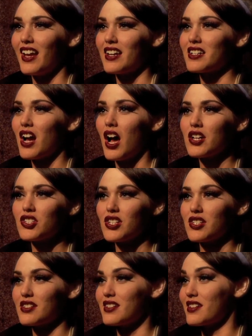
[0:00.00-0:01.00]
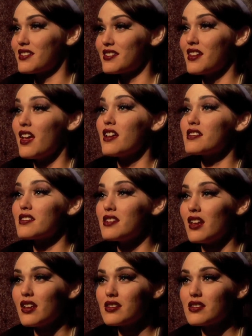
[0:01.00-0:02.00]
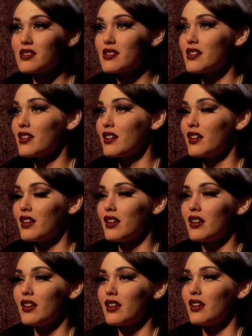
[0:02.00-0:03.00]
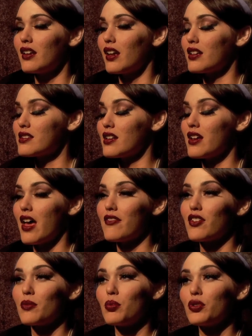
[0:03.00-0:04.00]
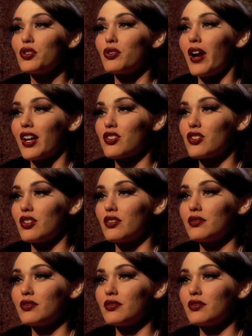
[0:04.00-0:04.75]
And consciousness seeks its inevitable direction.